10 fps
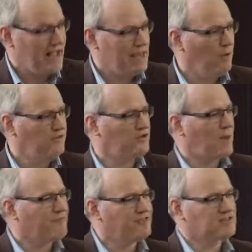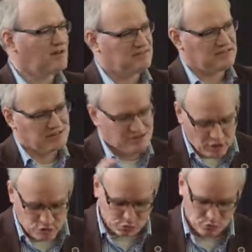He wanted to emphasize the
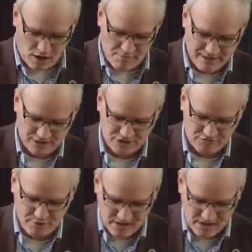social dimension of